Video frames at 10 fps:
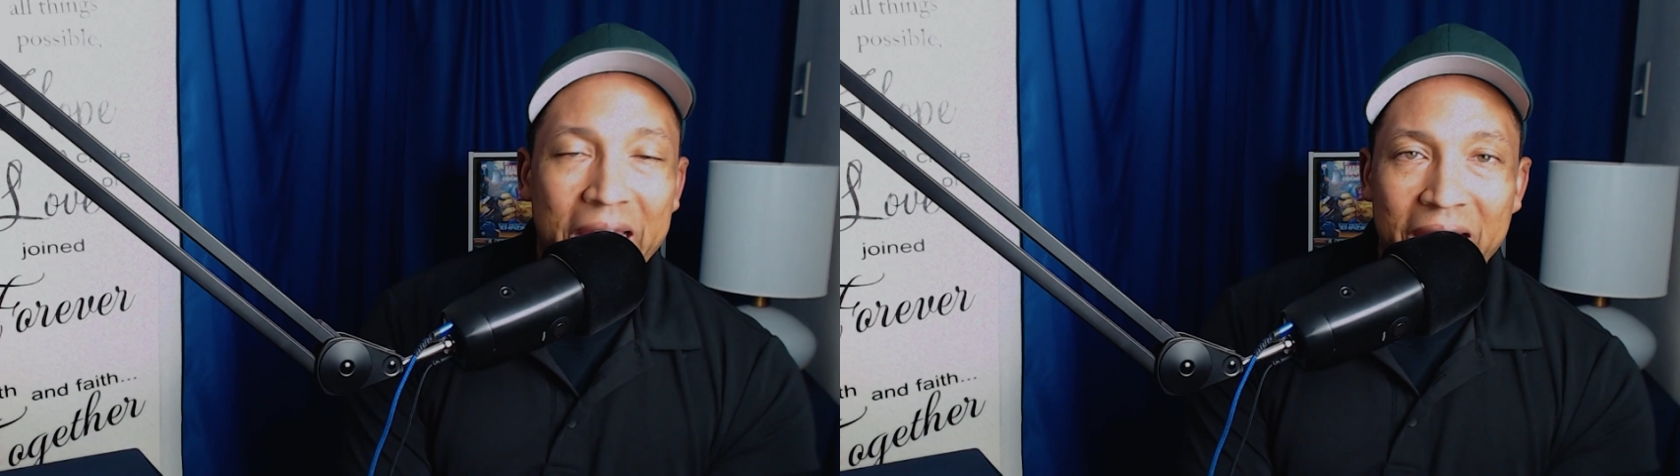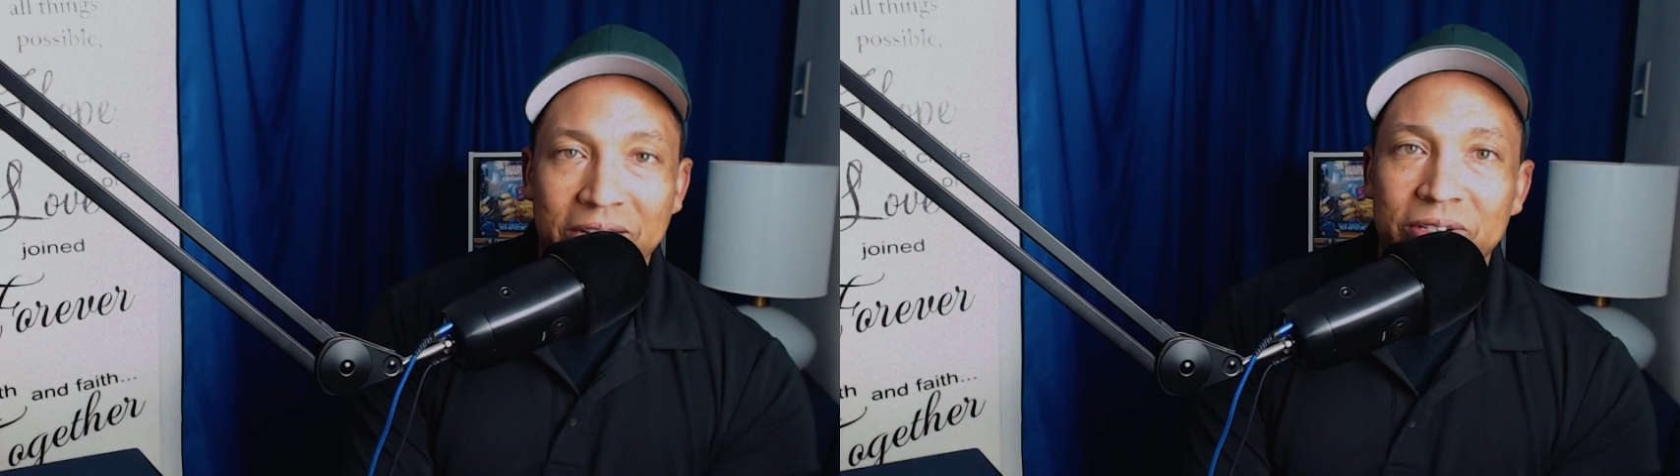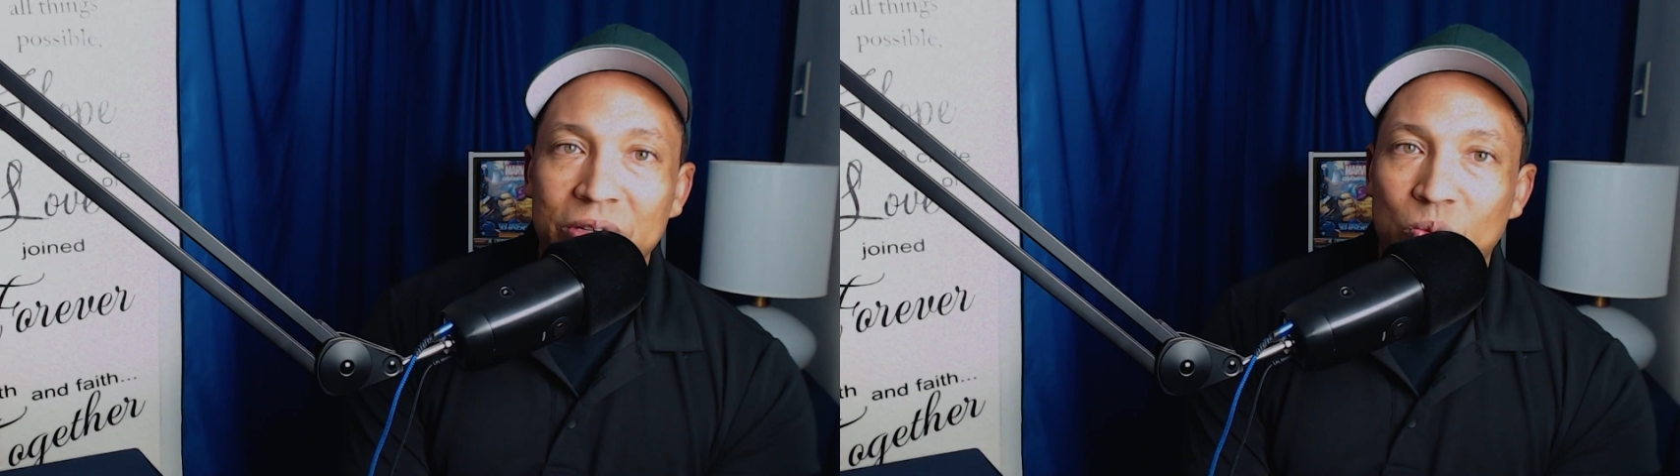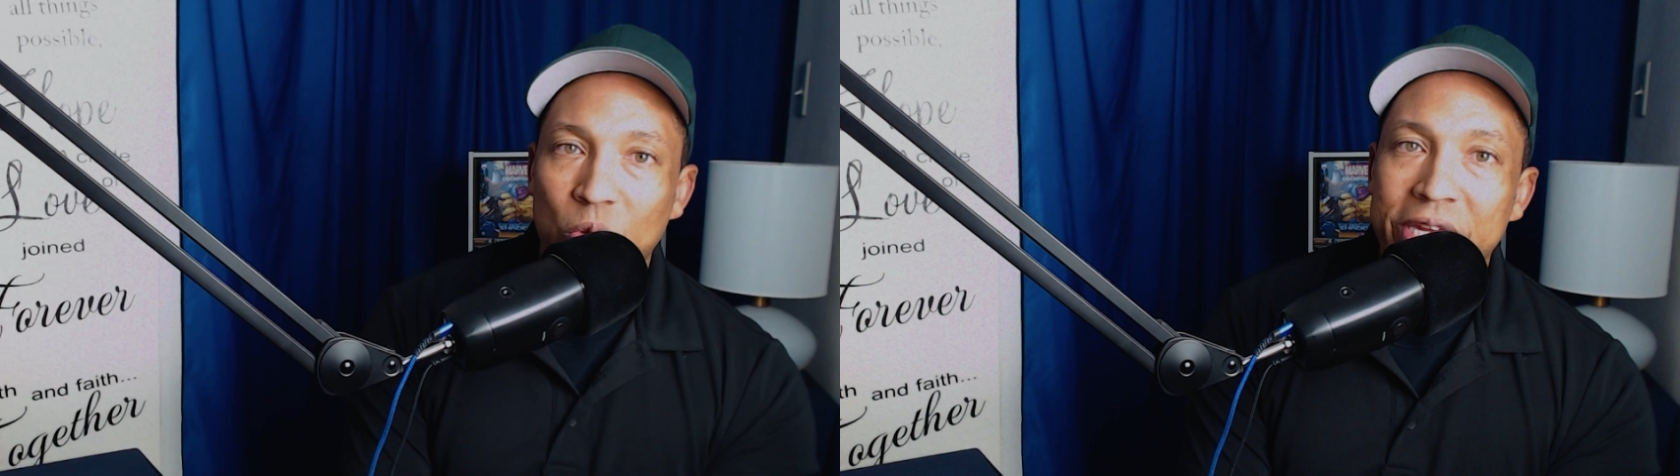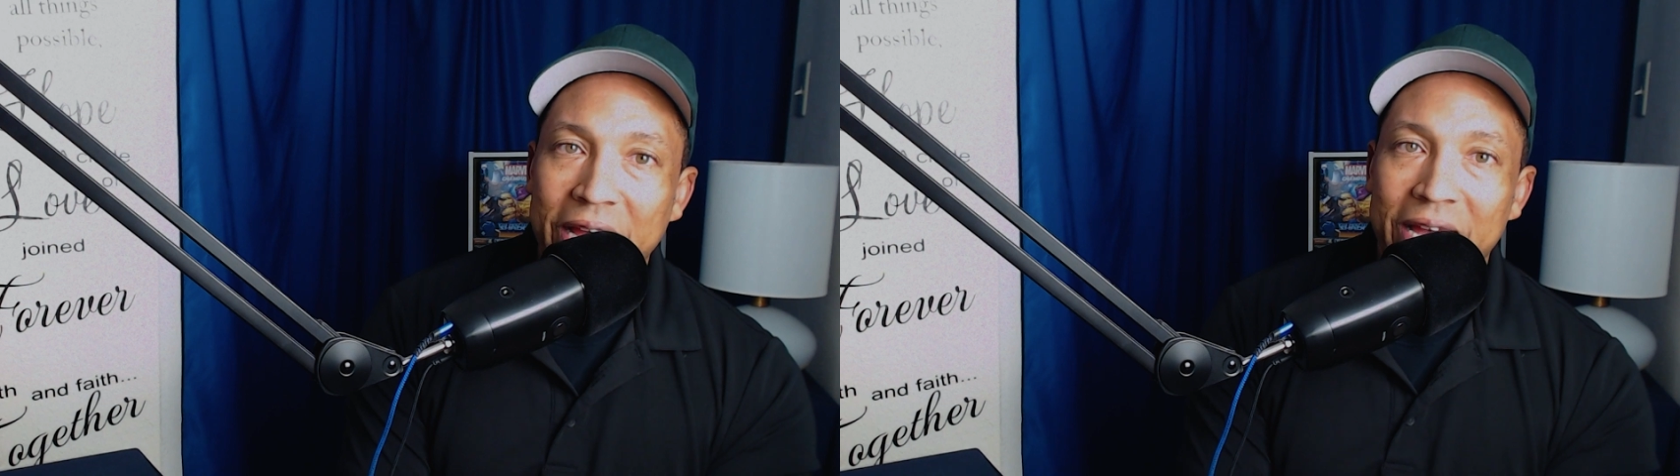actually
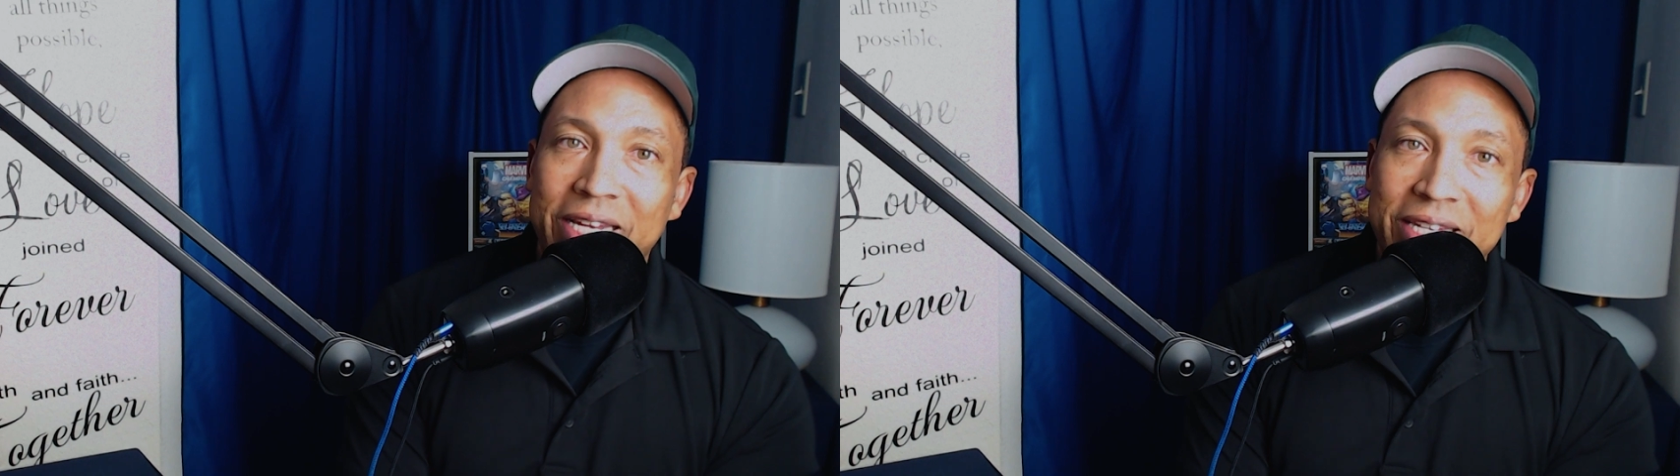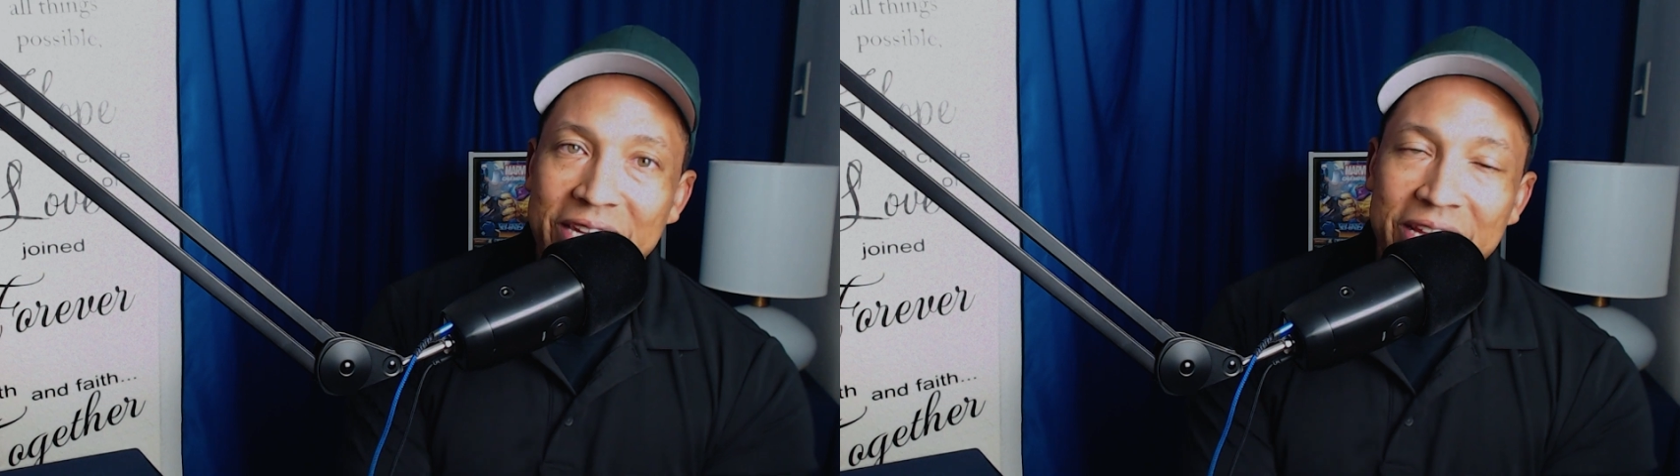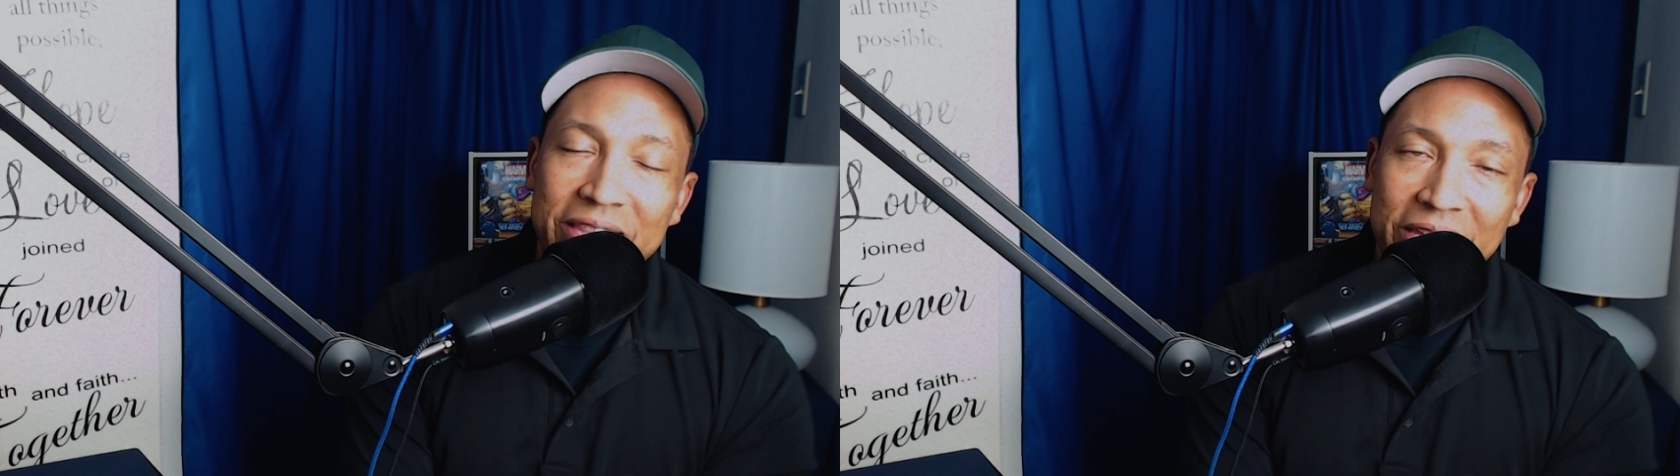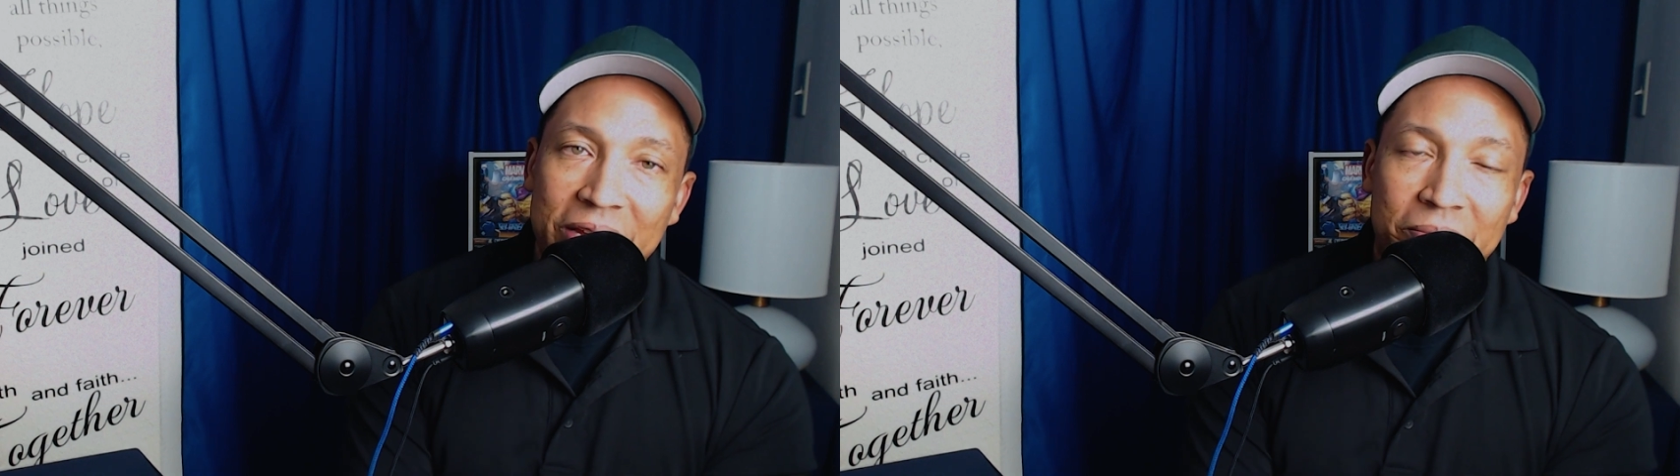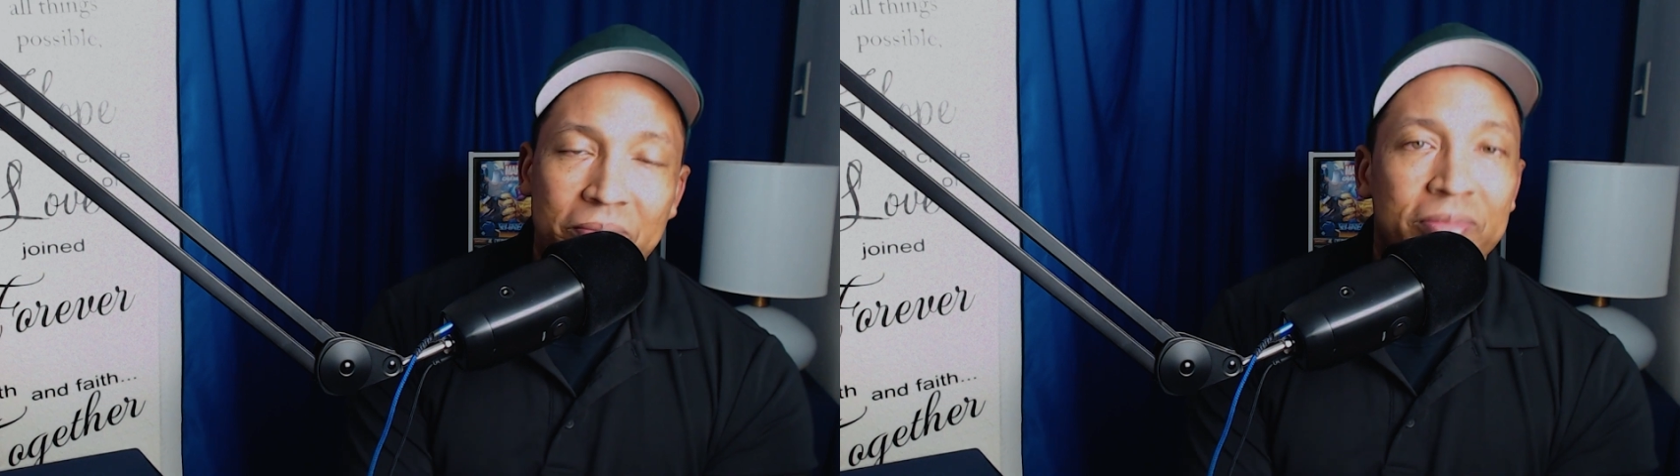when I need
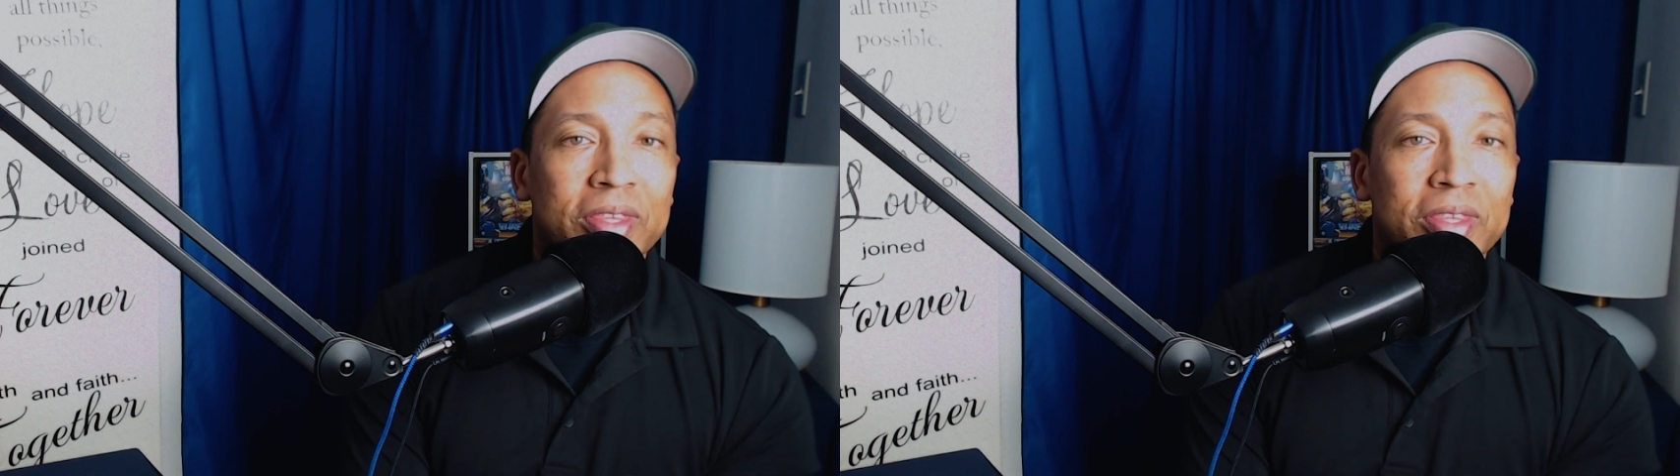them.